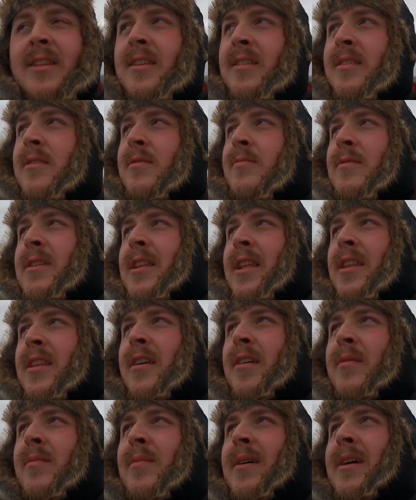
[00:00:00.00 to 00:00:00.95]
it, this is what they
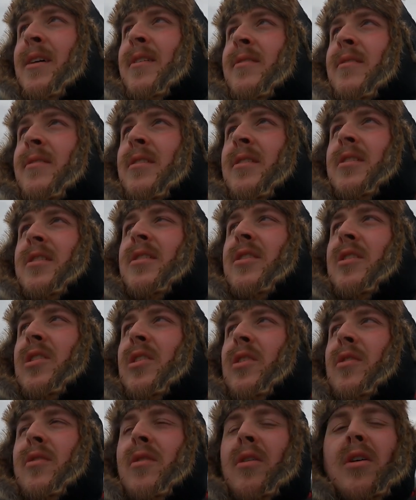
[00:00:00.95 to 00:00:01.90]
think about.
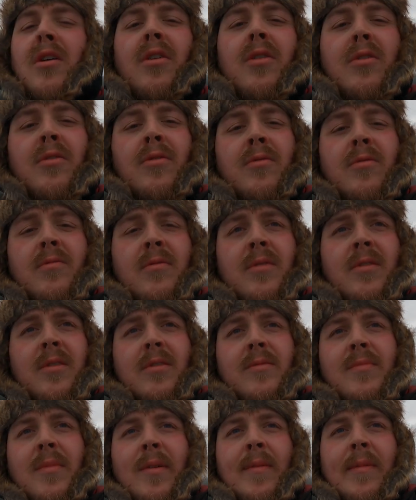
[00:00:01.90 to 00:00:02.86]
Coho,
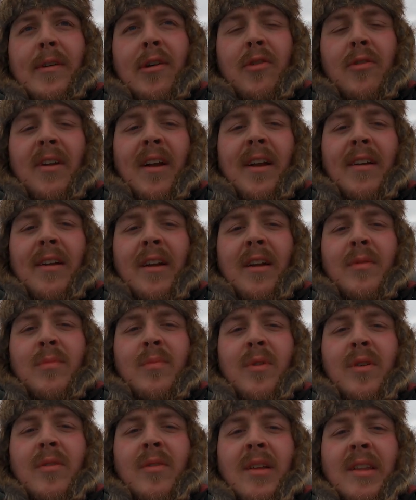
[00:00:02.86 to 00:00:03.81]
maybe going out
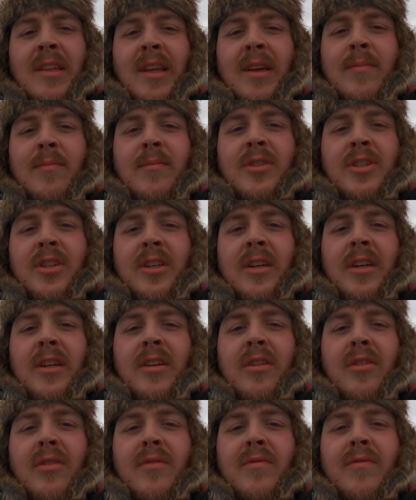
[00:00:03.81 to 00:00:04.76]
on a boat on Lake
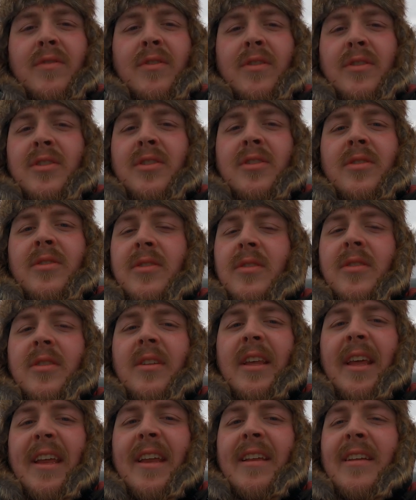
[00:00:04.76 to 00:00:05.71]
Michigan, going for
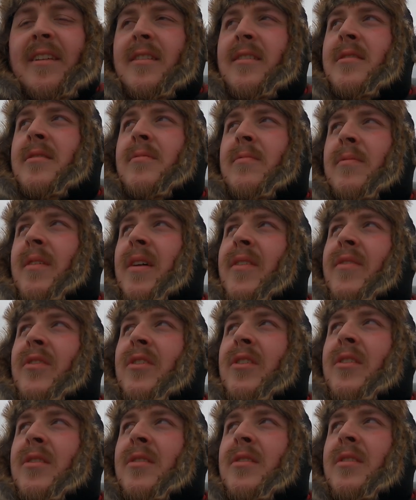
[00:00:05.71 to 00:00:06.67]
kings,
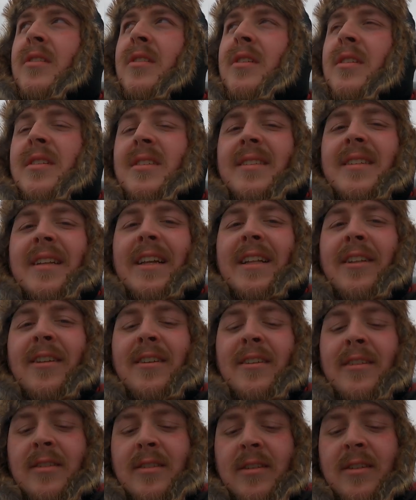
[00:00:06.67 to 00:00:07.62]
whatever,
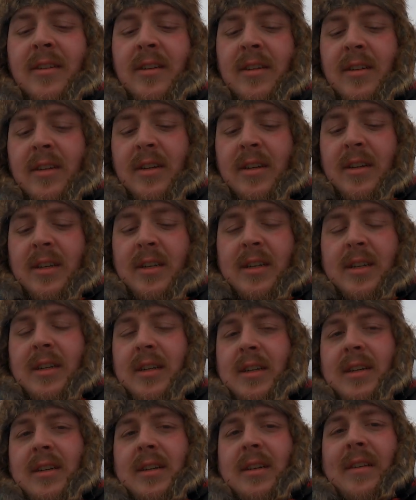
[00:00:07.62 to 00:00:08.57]
steelies.
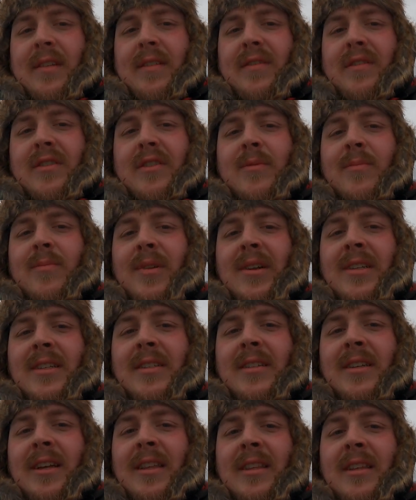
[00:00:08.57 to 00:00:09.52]
Fishing
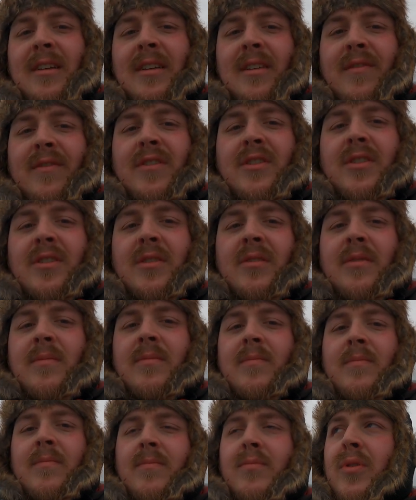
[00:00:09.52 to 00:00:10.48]
places like this,
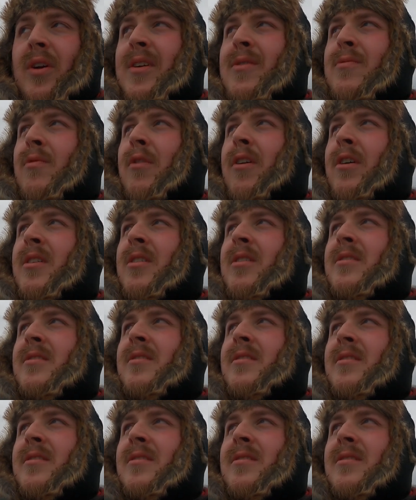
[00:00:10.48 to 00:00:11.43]
fishing break
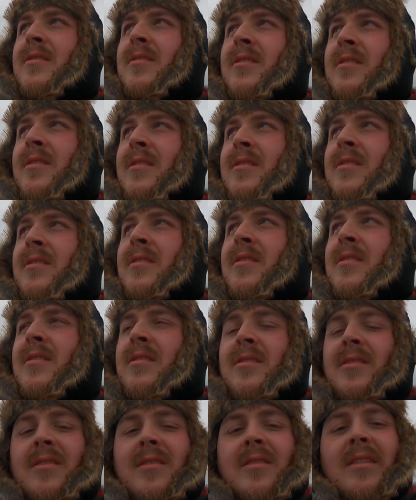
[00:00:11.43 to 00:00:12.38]
walls and
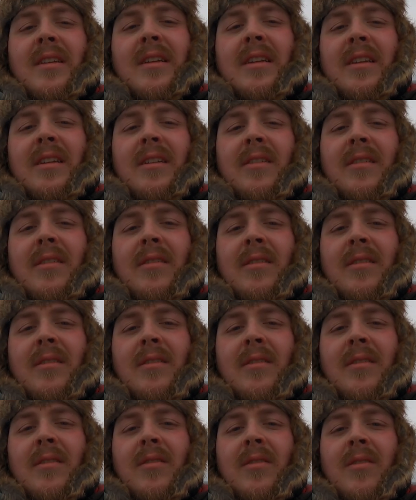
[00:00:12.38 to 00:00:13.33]
just sitting and
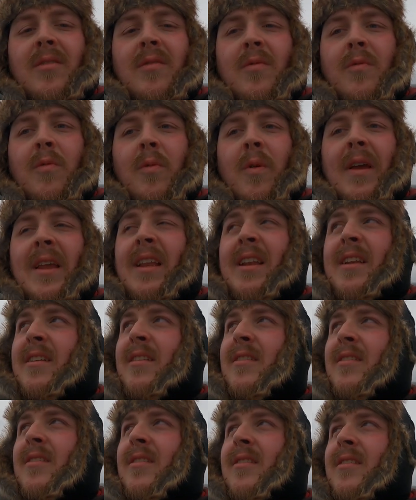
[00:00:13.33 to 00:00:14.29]
waiting